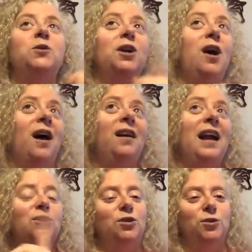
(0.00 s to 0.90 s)
a divine
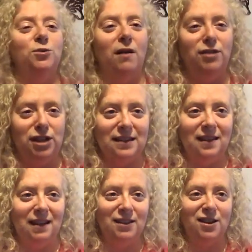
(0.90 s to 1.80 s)
spark, spirit in motion,
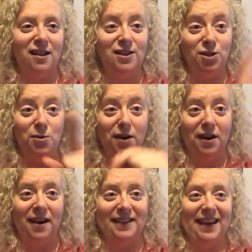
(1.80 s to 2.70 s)
God in action, or as
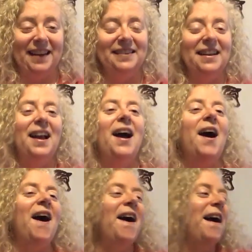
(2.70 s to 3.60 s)
Reverend Jesse likes to call it,
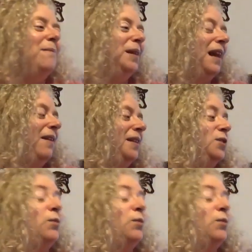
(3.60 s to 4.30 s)
you are a godling.